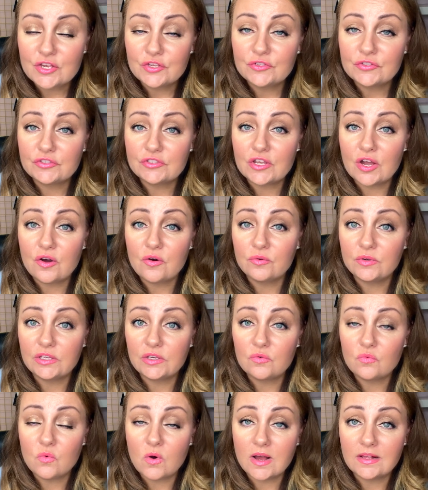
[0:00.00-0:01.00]
So
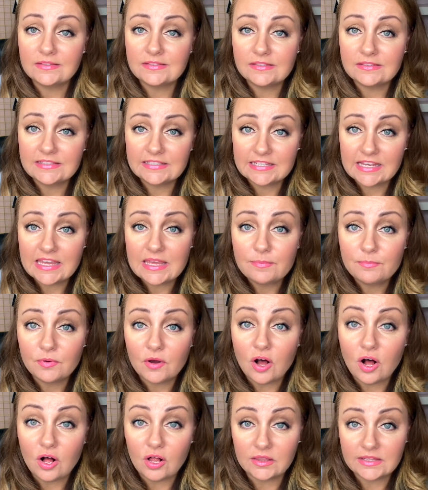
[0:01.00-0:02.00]
you want to tape
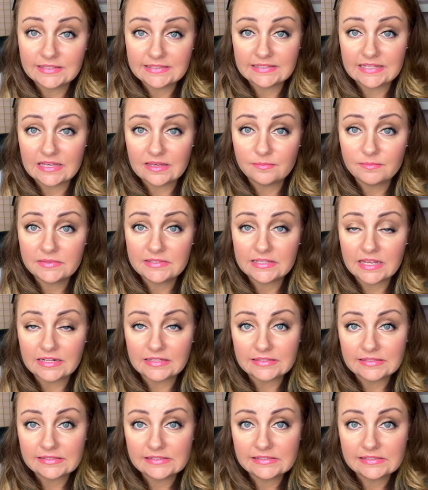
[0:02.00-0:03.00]
all the seams
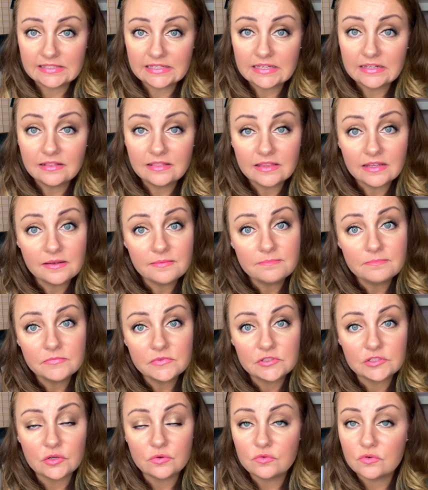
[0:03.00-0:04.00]
and seal them
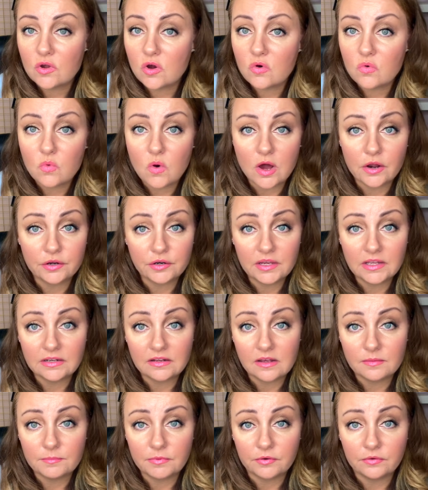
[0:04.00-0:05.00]
so no water can
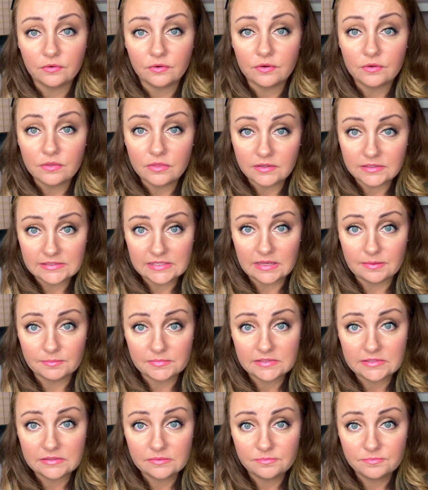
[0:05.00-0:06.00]
come through the
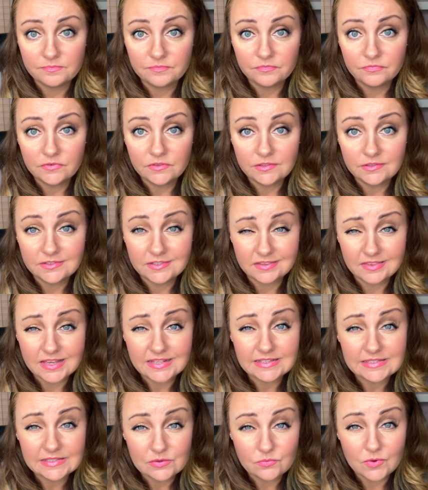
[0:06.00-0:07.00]
seams. So
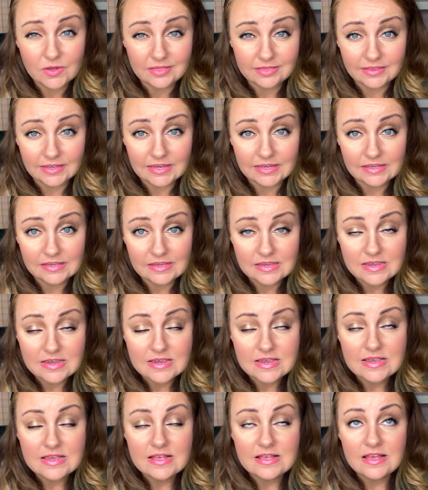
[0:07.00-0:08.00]
that's the one thing.
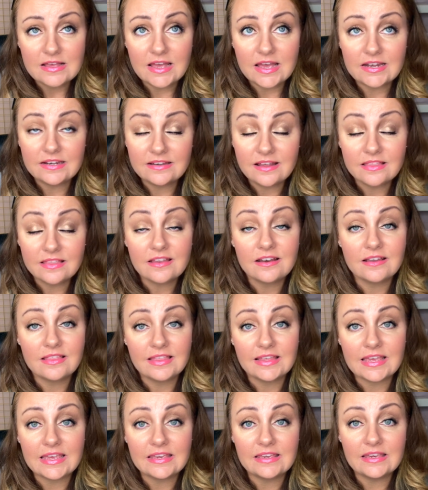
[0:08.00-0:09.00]
Another
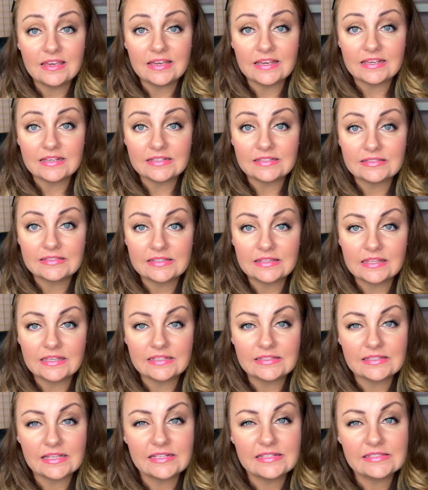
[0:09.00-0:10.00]
thing is
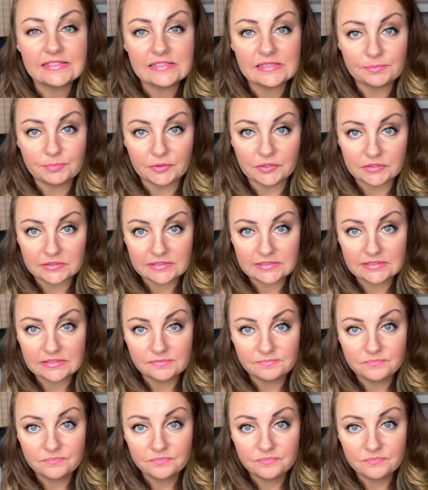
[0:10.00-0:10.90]
things like zippers.